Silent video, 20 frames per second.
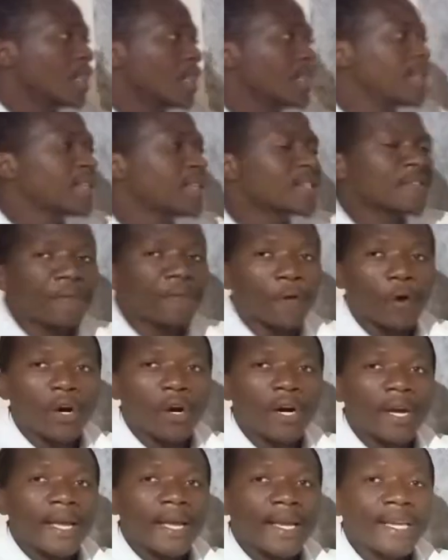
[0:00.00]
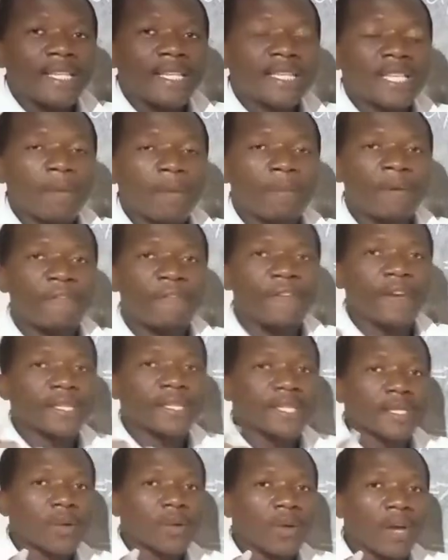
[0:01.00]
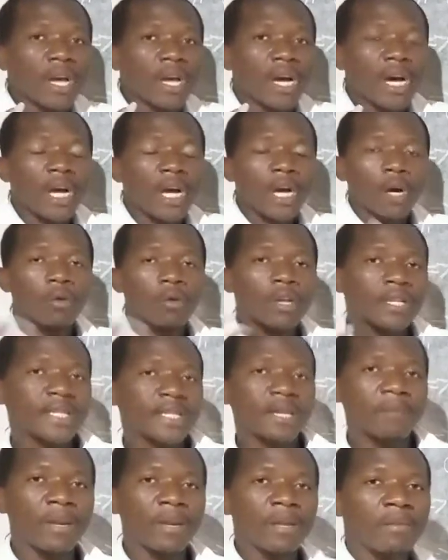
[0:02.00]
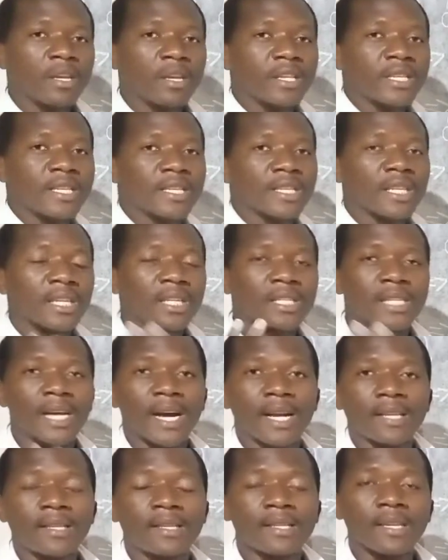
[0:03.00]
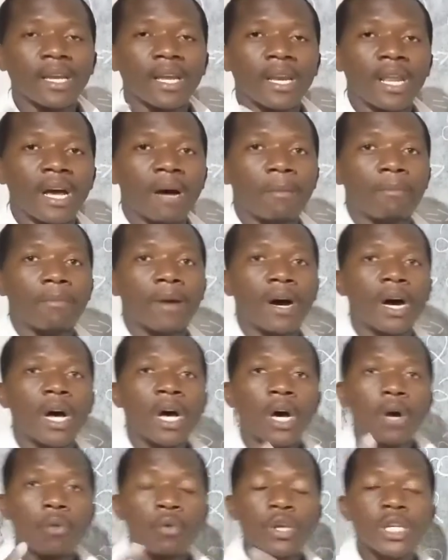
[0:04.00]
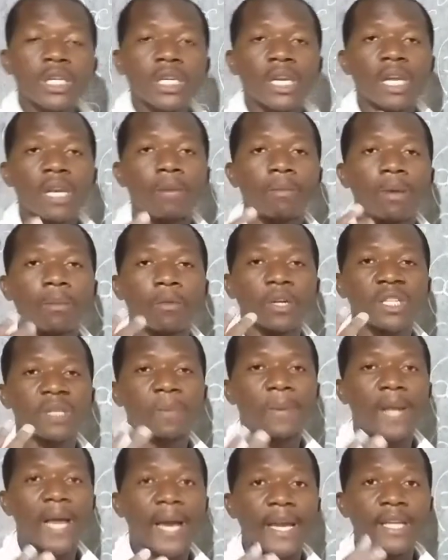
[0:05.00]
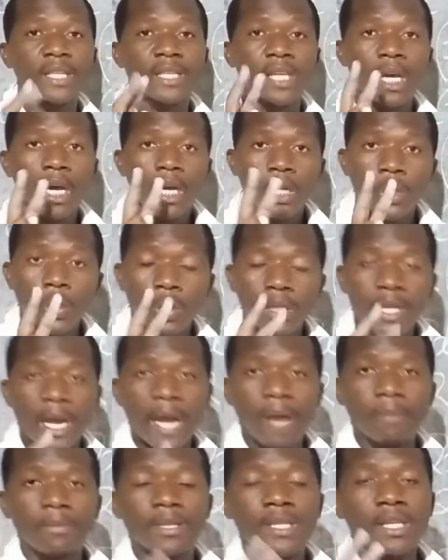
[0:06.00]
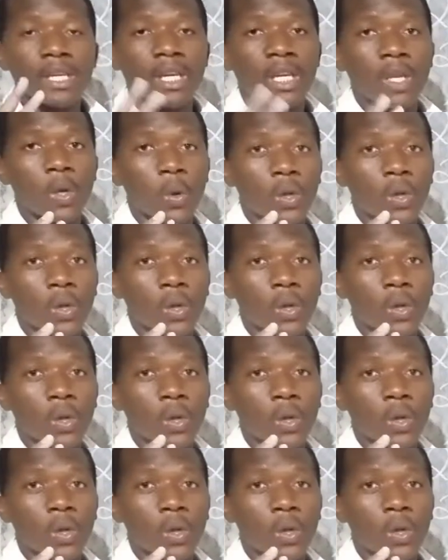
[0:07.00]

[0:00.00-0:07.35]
this 4 is a perfect square, which simply means it has a number which can be multiplied 2 times in